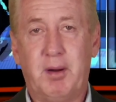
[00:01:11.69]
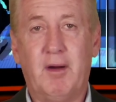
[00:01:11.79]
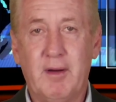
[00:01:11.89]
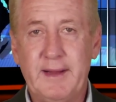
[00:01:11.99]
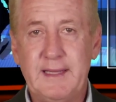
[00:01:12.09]

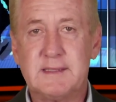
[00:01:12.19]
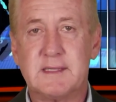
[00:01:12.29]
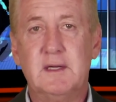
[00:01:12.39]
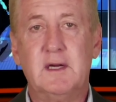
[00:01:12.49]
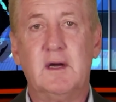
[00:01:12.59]

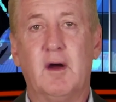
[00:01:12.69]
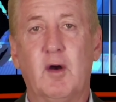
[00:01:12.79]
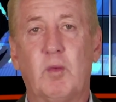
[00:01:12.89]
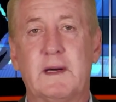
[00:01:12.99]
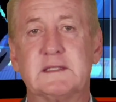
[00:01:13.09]
parties
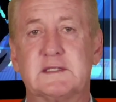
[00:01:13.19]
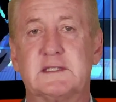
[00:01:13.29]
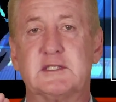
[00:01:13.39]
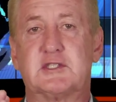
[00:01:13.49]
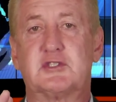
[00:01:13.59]
are what
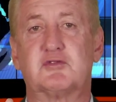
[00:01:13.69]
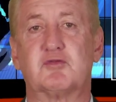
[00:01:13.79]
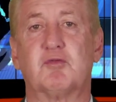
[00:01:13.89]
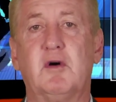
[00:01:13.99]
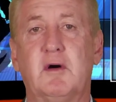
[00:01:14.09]

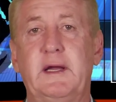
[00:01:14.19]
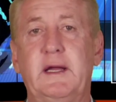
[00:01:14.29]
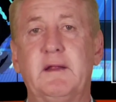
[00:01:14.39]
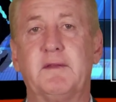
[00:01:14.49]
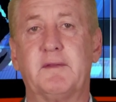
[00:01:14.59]

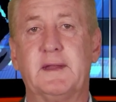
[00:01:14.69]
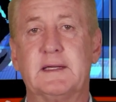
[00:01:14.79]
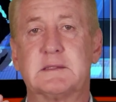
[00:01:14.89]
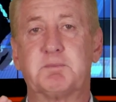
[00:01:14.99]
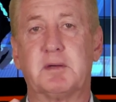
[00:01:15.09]
destroy
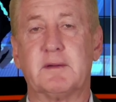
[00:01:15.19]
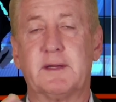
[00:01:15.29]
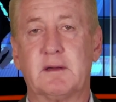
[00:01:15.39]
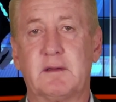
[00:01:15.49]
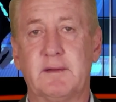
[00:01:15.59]
this
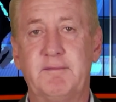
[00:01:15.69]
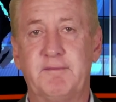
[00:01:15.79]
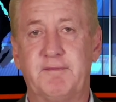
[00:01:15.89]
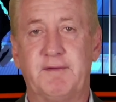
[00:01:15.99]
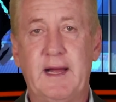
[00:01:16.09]
political
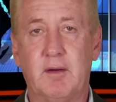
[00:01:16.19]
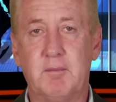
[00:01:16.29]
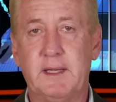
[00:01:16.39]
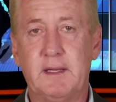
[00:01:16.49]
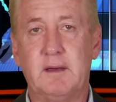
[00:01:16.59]

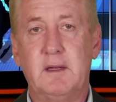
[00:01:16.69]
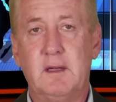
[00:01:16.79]
environment.